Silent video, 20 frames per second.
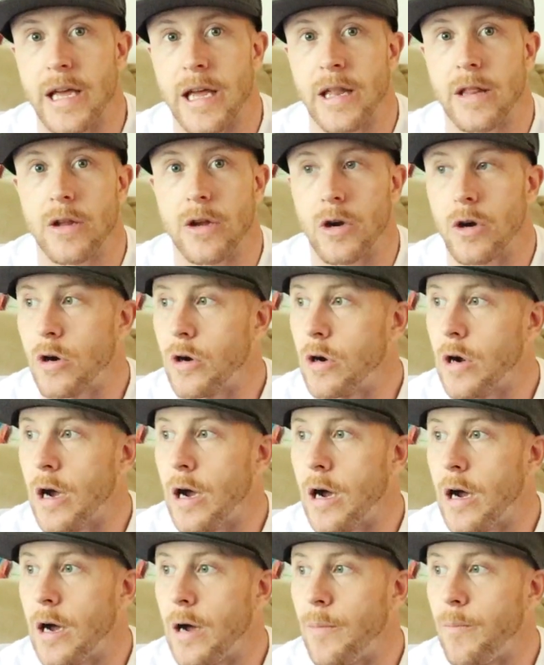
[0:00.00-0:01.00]
in their
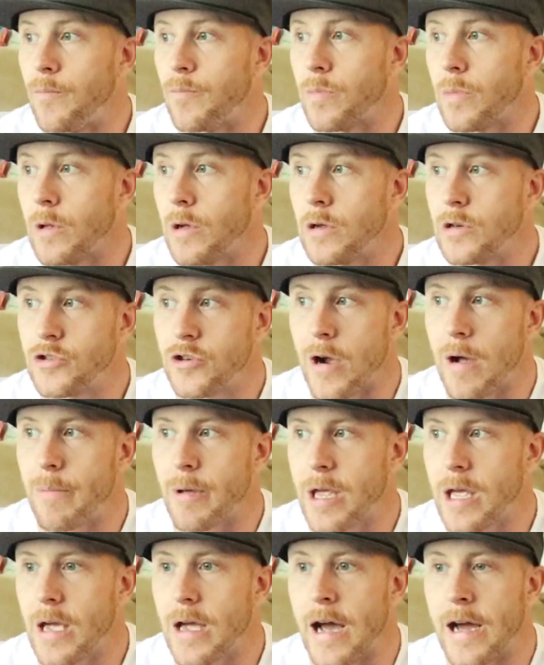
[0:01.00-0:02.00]
trauma
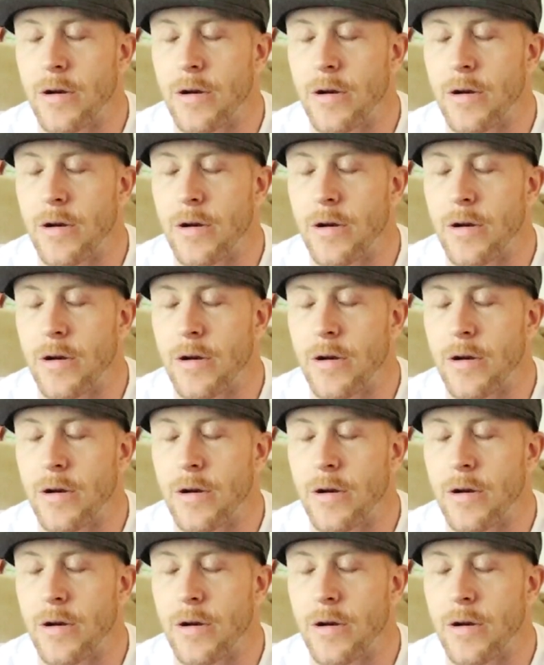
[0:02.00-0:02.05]
kit.